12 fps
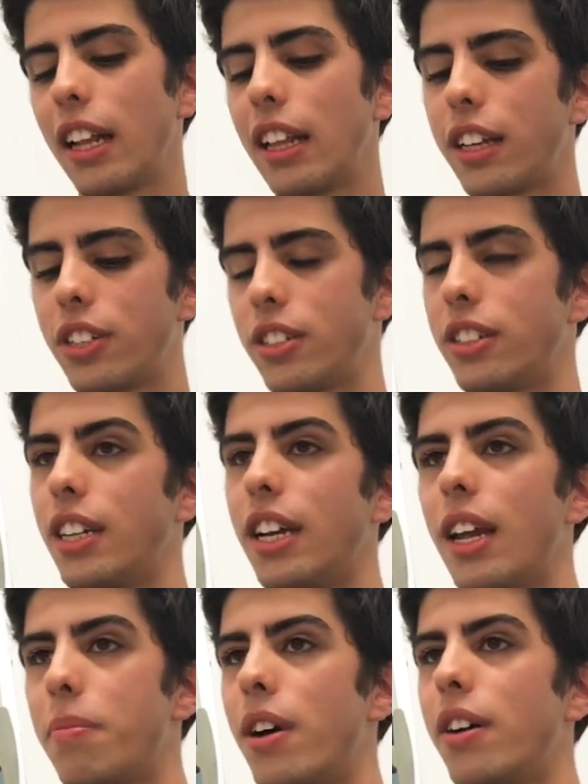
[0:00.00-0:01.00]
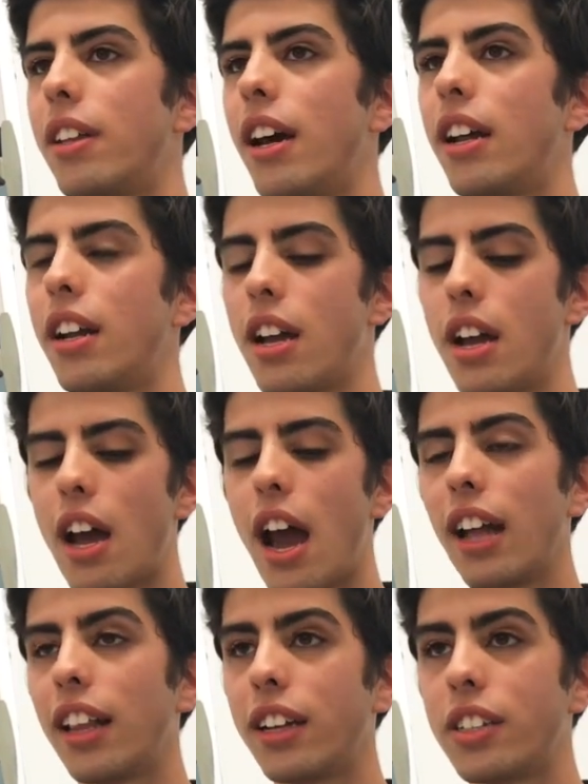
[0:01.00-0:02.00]
I like to study about that.
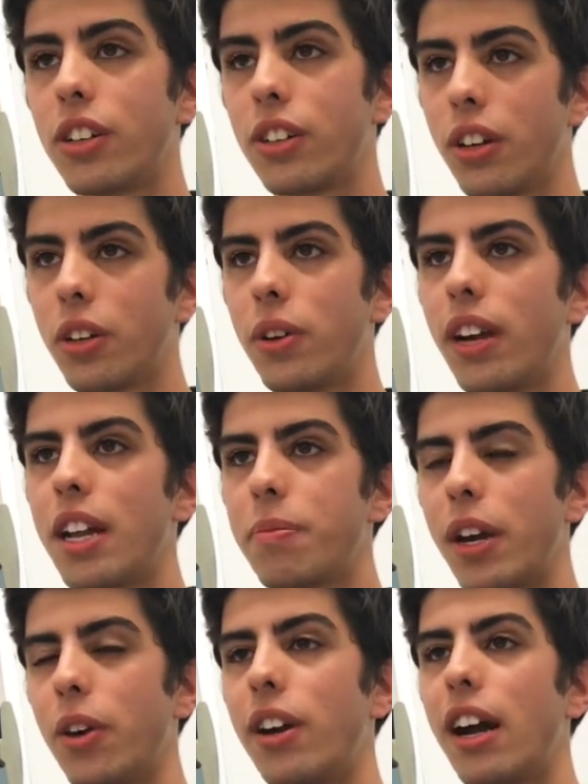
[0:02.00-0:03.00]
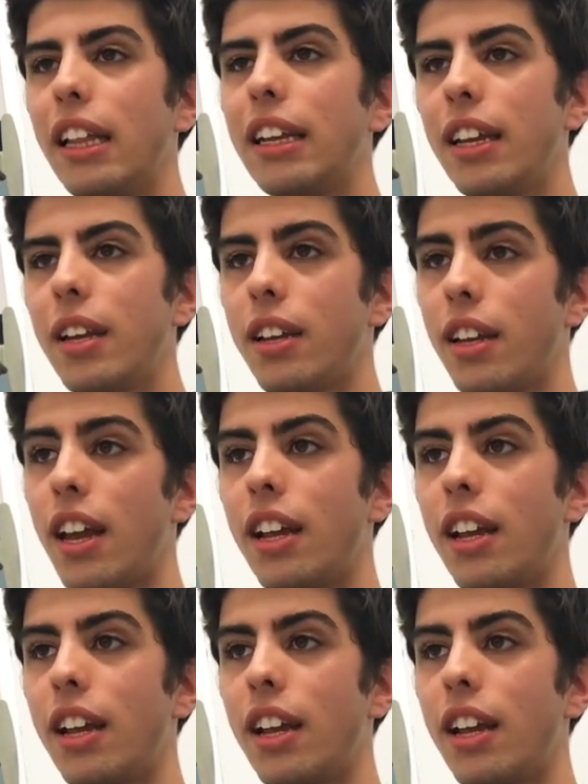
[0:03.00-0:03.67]
I like to co-create my reality,